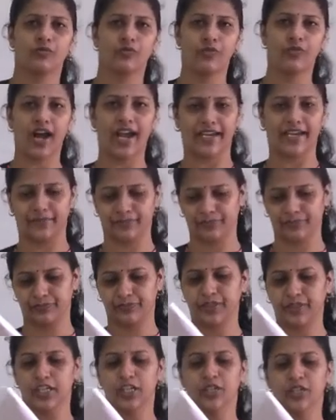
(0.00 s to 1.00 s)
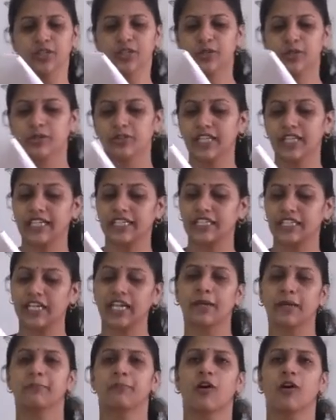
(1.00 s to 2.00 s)
why? Due to the
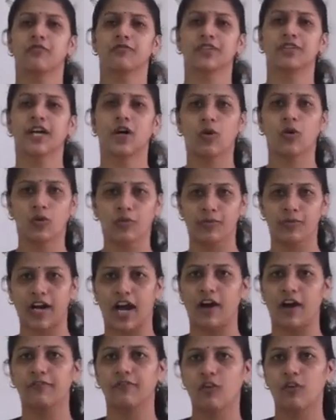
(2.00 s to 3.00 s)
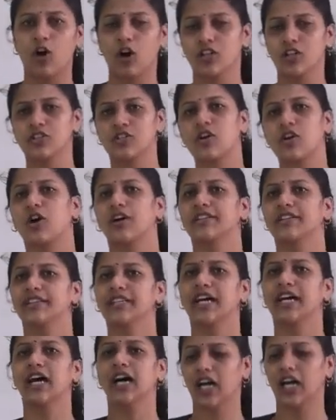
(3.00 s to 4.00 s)
tip of the umbra falls on
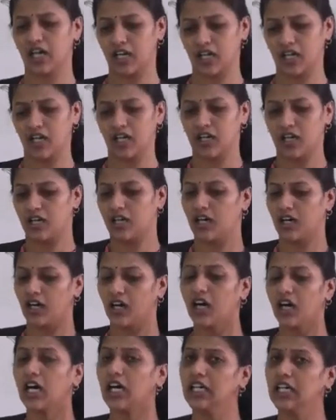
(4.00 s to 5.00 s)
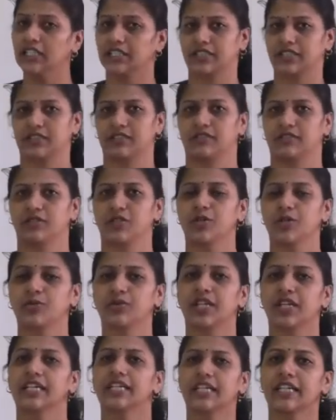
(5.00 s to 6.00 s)
the Earth. Due
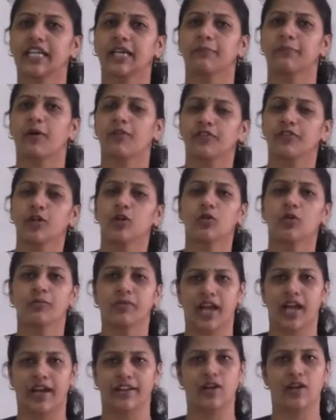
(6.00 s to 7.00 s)
to the tip of the umbra.